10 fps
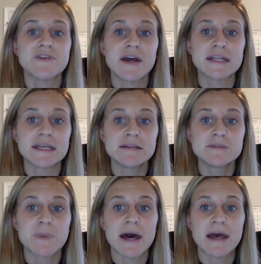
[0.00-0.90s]
findings
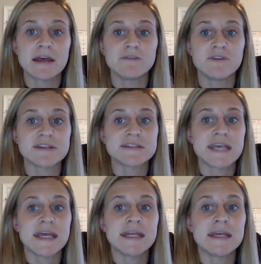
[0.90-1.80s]
by
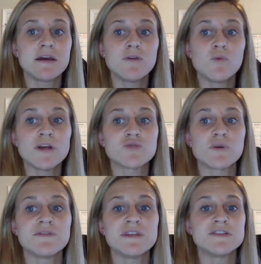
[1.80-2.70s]
investigating which
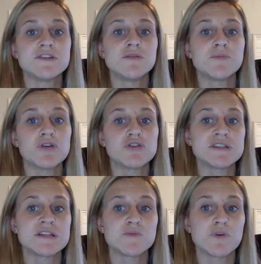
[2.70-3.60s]
one of these two approaches
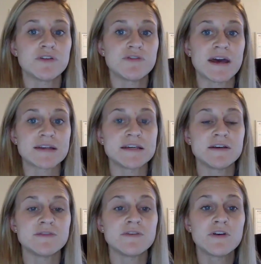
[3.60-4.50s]
is more
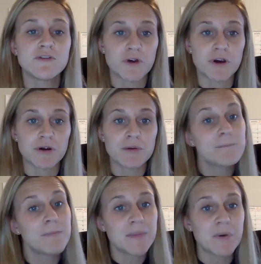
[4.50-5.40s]
effective for
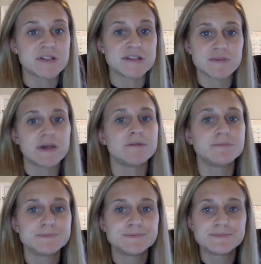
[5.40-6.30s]
my participant.
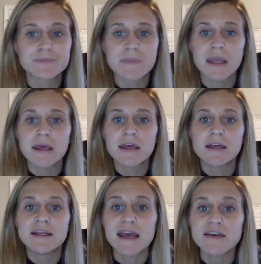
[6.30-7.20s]

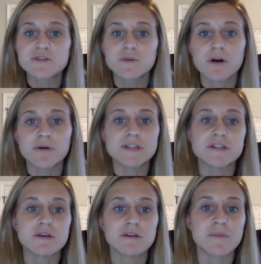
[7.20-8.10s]
Next, we'll go
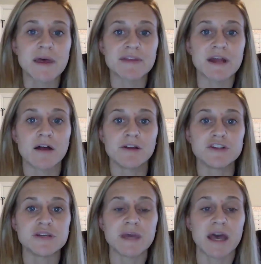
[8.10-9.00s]
into the
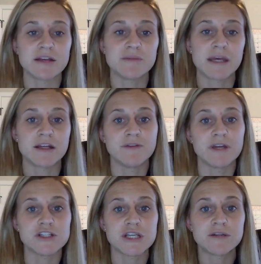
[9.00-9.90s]
methodology behind my
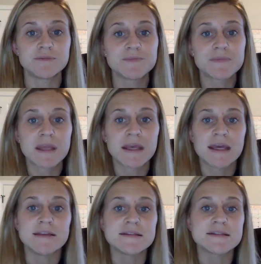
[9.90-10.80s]
intervention.
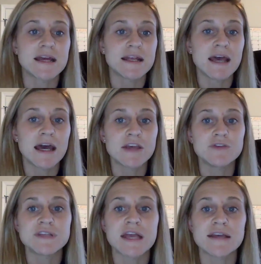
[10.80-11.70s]
In this study, I
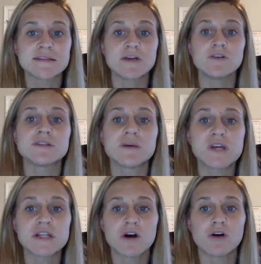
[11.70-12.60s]
used a single
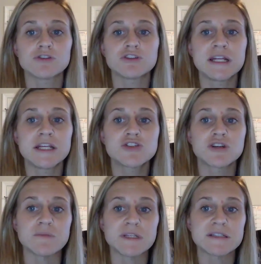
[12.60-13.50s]
subject alternating
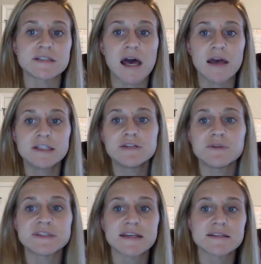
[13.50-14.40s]
treatment design to
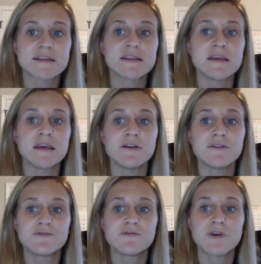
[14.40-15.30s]
assess the